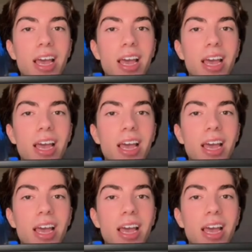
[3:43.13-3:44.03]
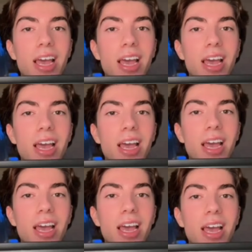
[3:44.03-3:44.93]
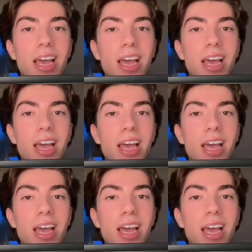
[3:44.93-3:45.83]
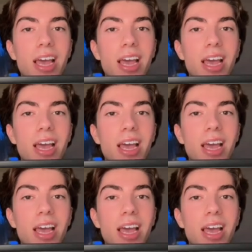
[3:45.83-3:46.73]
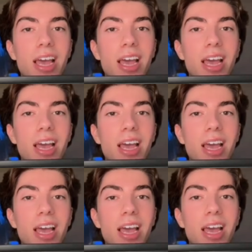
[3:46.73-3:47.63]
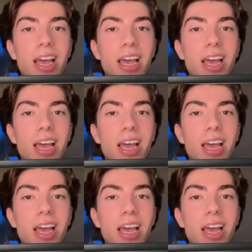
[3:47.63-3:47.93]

[no speech]